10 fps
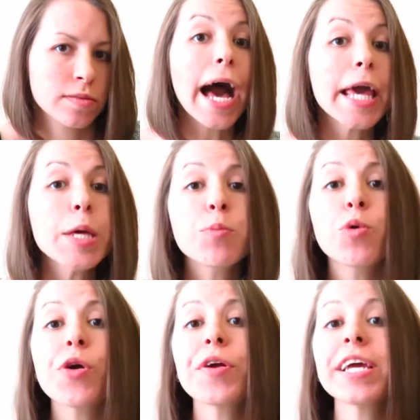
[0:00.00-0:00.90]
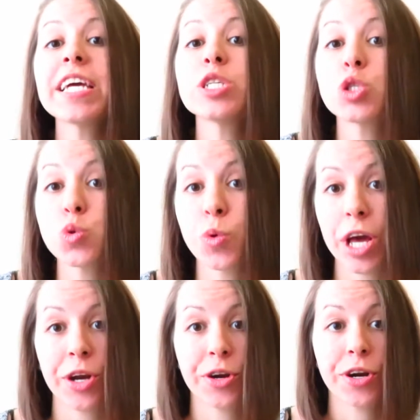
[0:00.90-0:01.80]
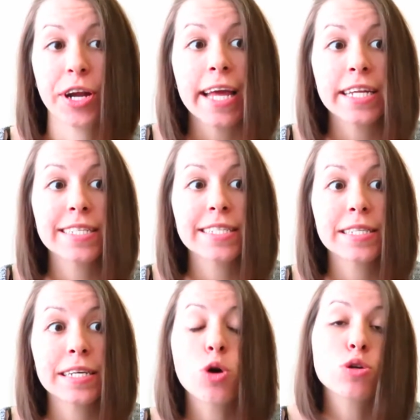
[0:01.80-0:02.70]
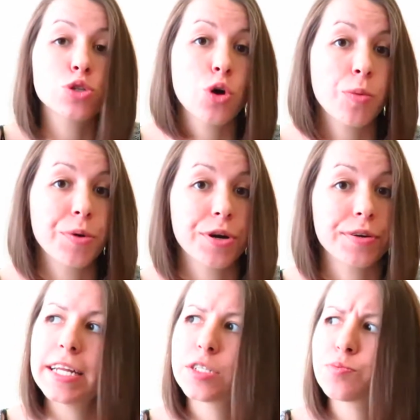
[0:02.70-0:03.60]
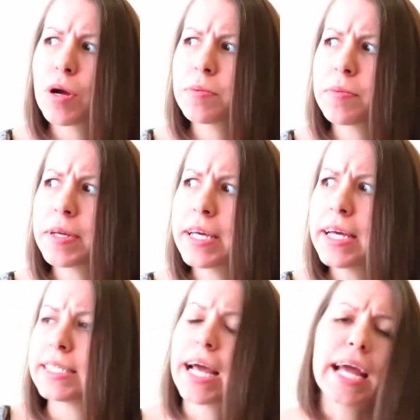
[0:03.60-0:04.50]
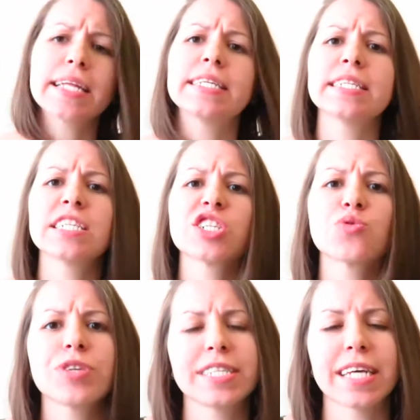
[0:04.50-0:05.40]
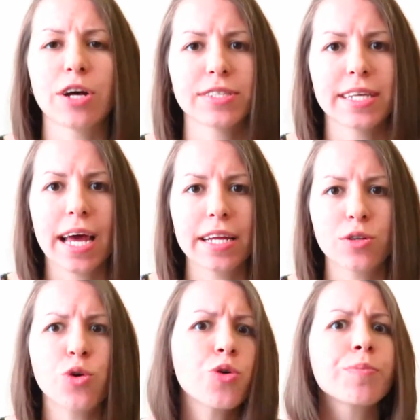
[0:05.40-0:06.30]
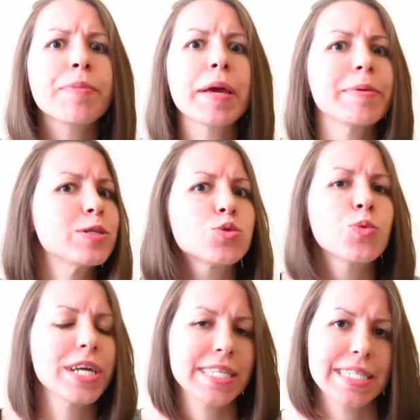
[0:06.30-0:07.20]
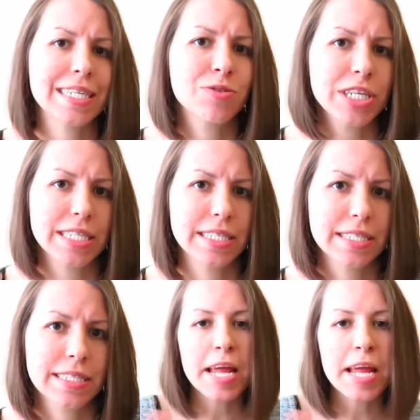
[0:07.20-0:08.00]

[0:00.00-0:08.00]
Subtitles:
I am wearing a sweater and it's October and it's probably 19 degrees outside or maybe 20 degrees.